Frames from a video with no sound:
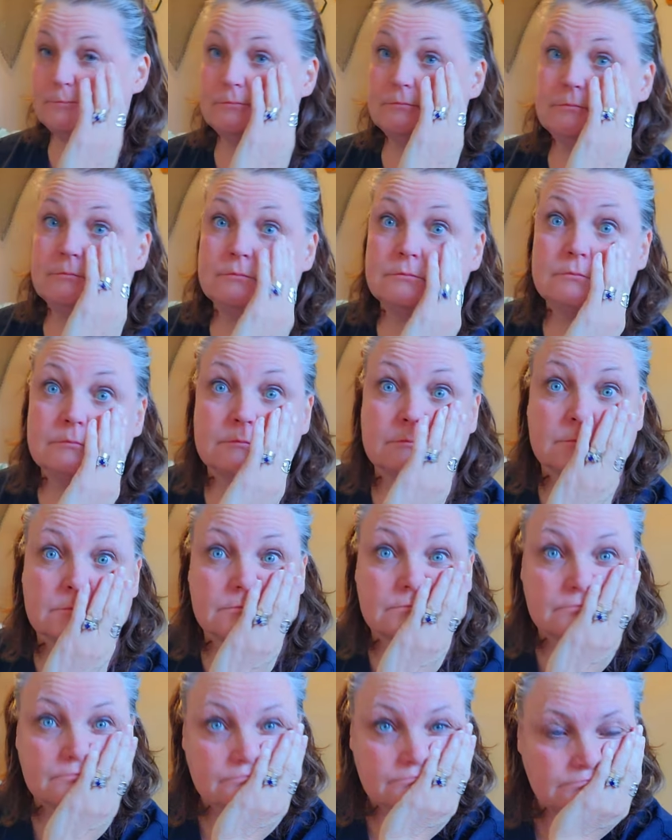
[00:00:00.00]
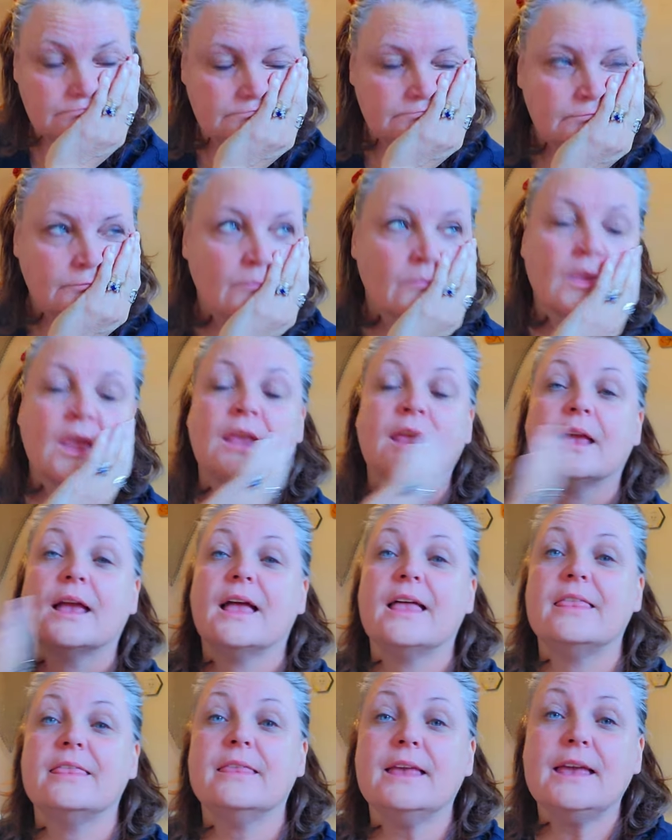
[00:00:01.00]
And
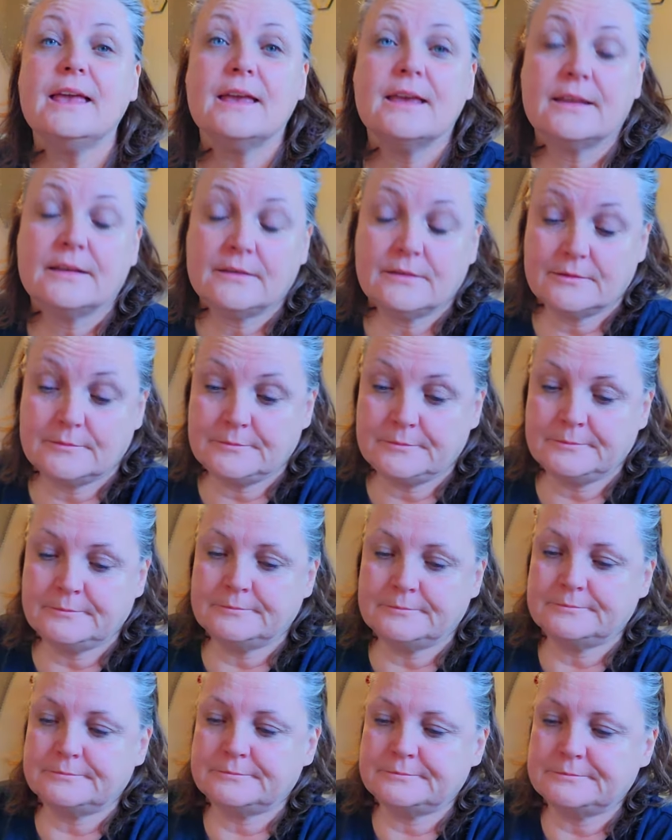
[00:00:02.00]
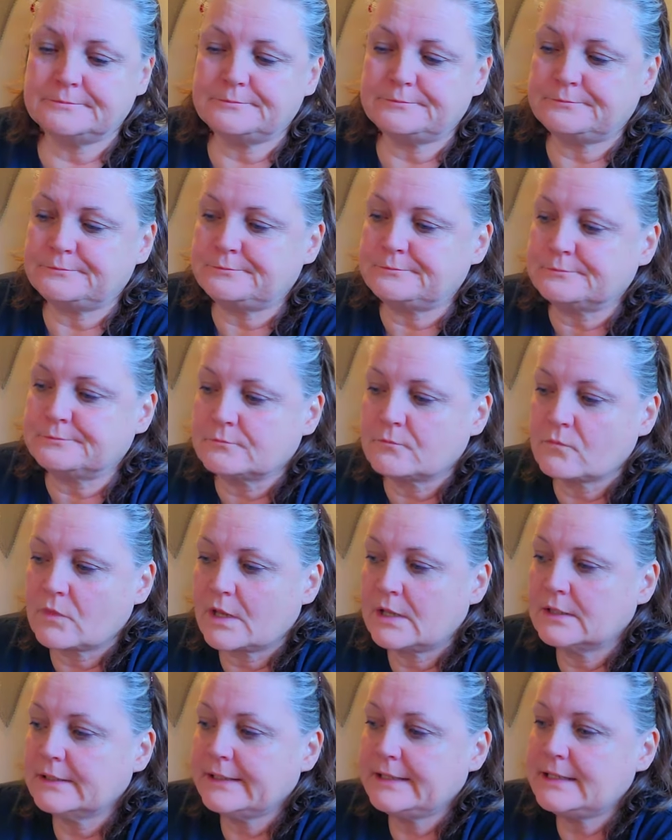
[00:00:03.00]
then
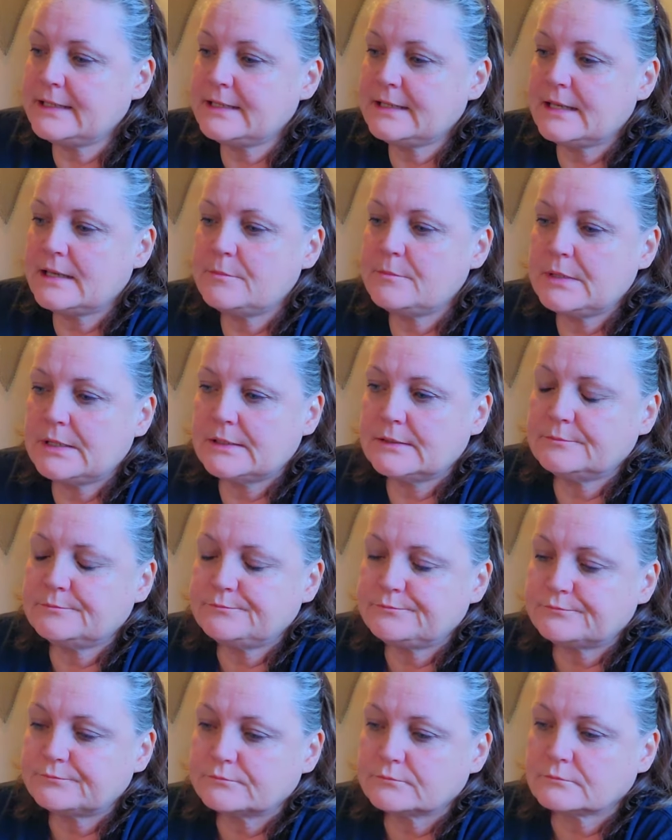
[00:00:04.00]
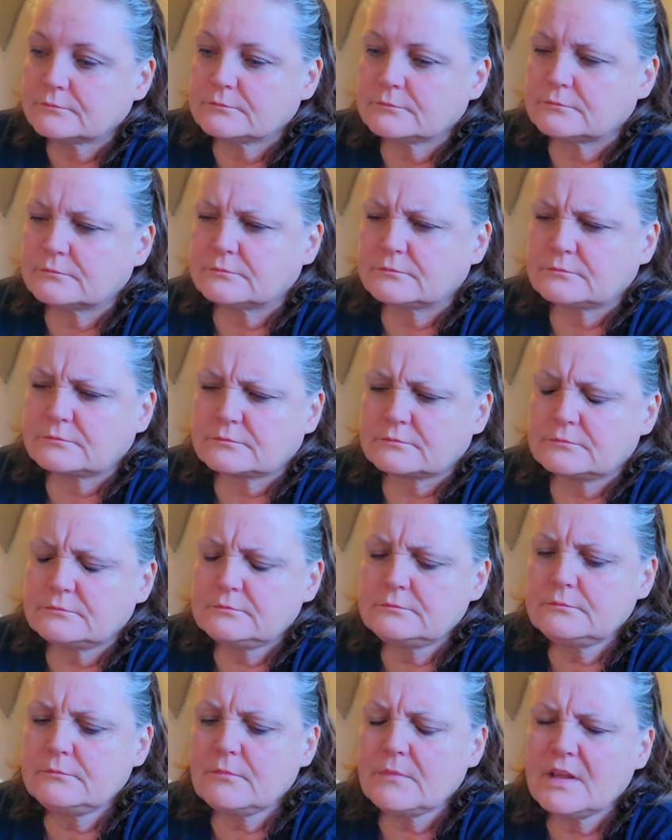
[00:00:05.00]
a lady came in
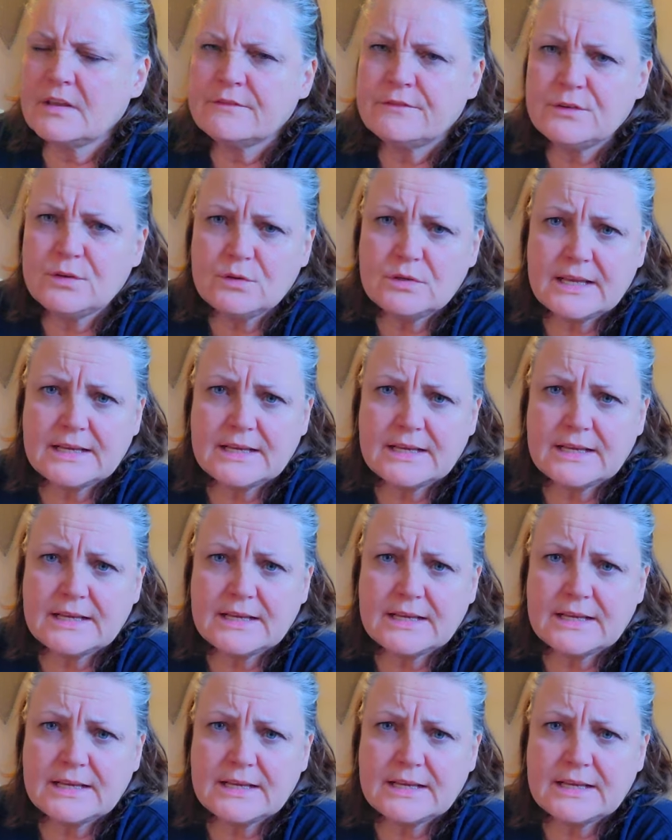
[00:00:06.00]
a few